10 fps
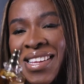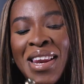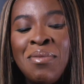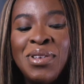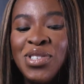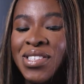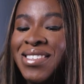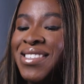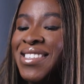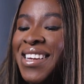let me
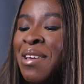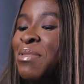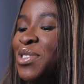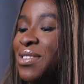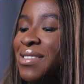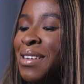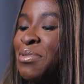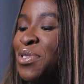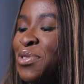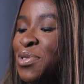just do
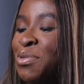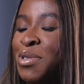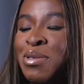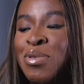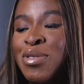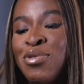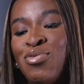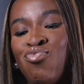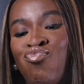one small little.